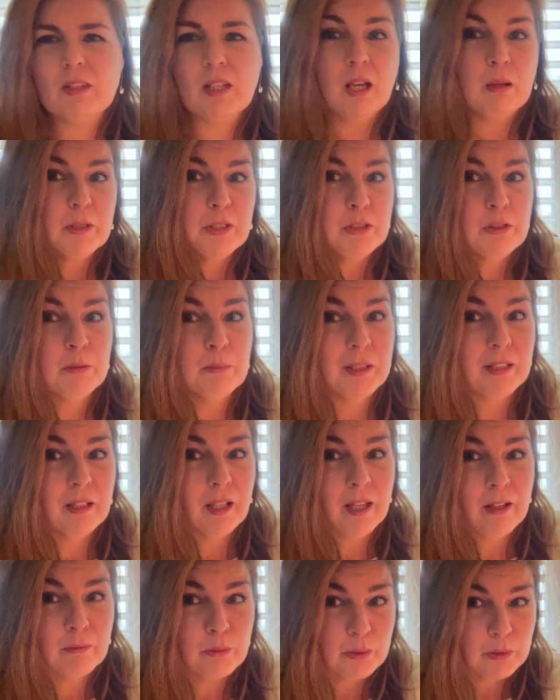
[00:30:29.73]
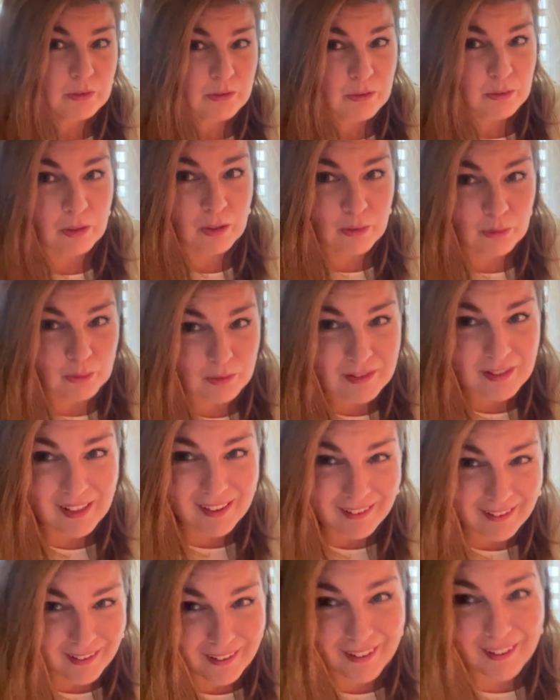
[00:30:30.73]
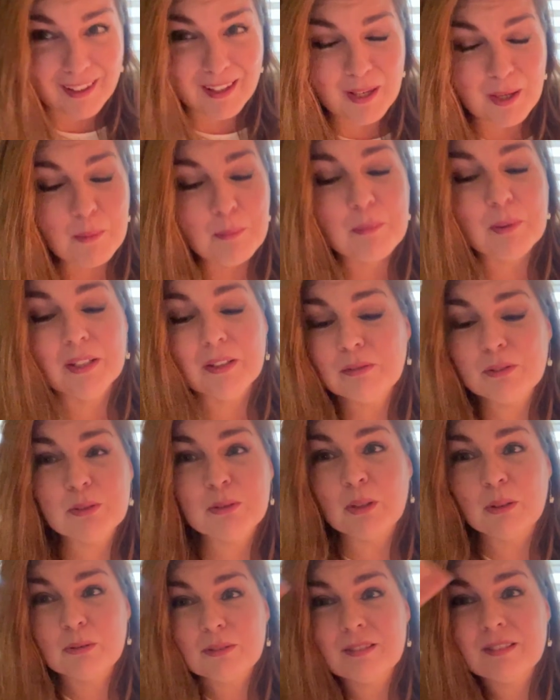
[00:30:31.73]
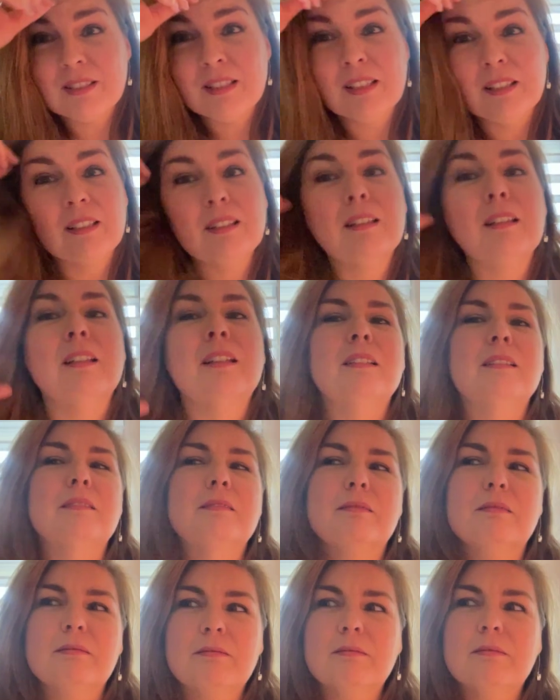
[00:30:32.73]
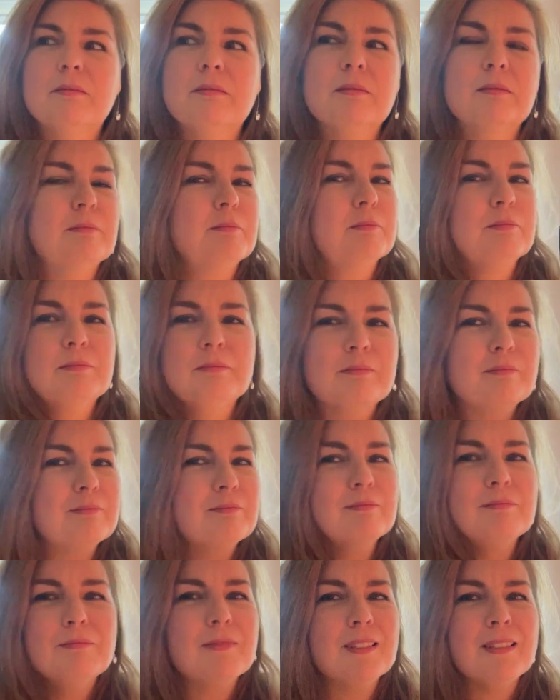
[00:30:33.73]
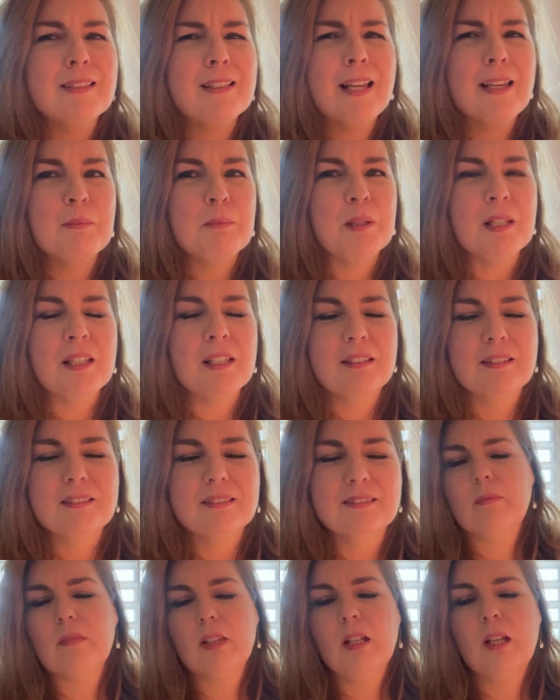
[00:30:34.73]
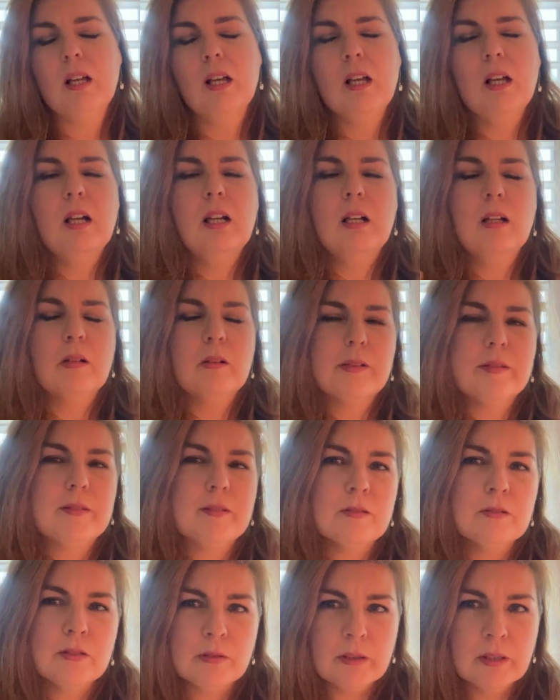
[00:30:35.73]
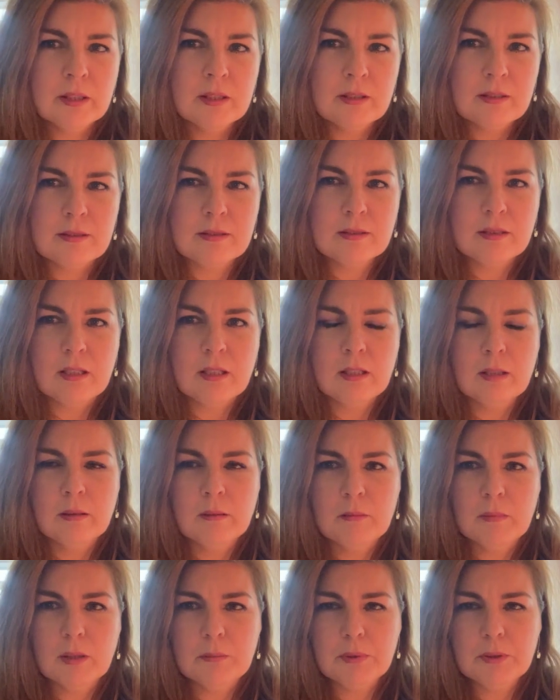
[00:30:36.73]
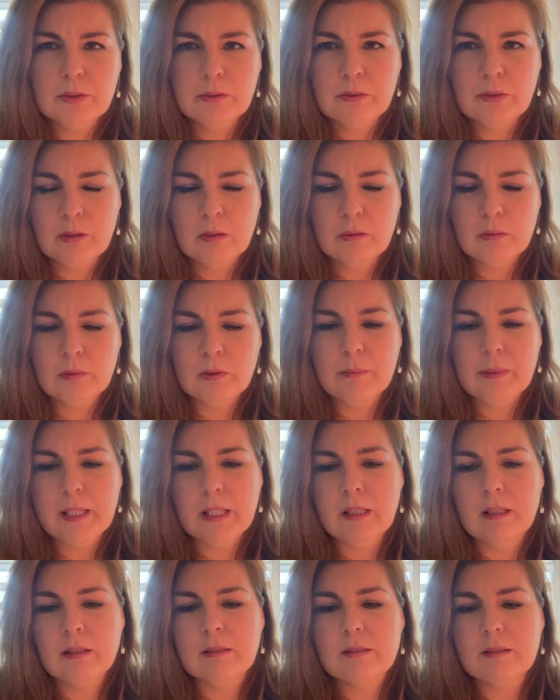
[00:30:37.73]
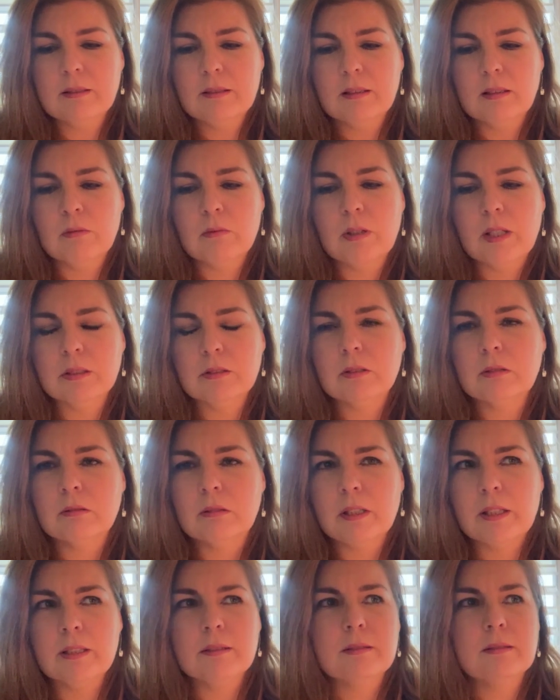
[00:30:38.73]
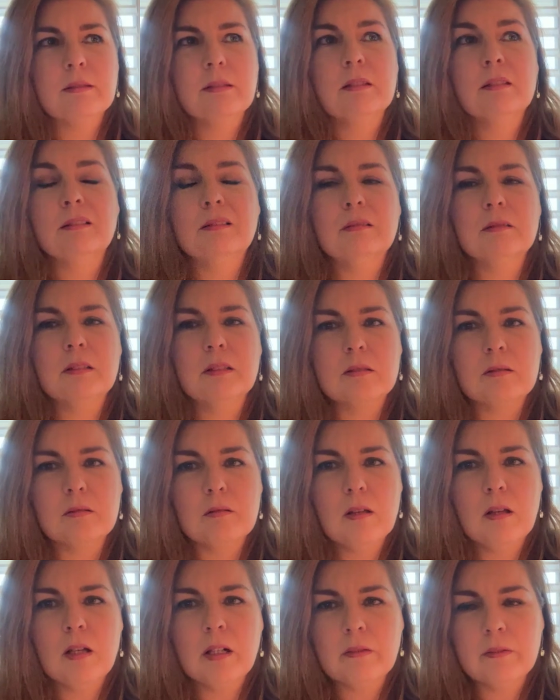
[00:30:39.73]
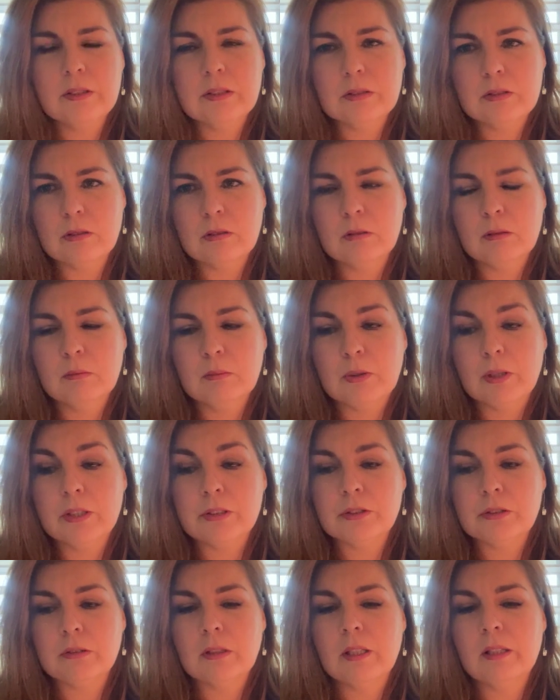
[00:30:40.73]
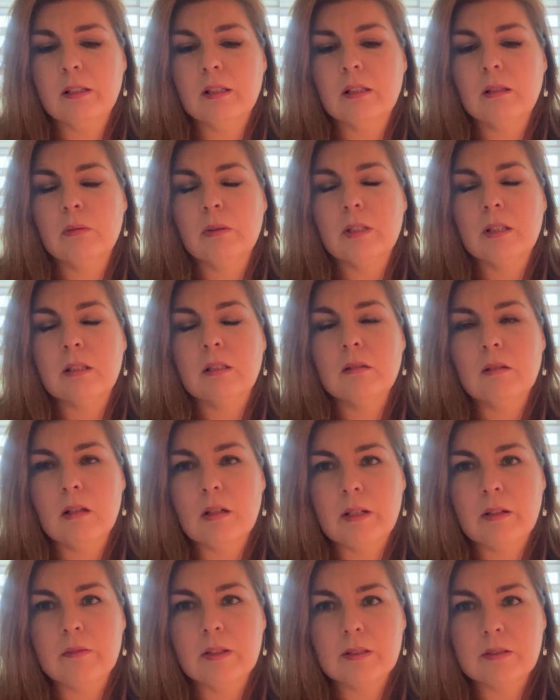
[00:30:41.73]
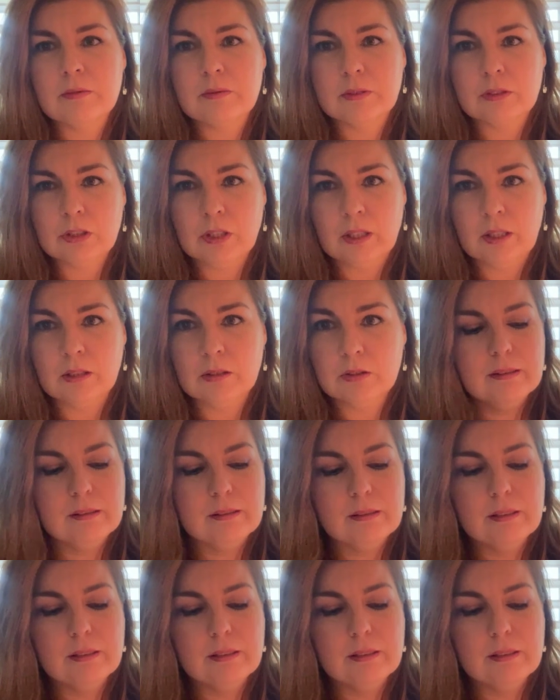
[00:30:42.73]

I'm a human. I have real struggles. But if you don't see it, then yay me. Okay, so during this time, Pluto remains in retrograde, so there's a lot of internal pressure, I think, within a lot of us for change.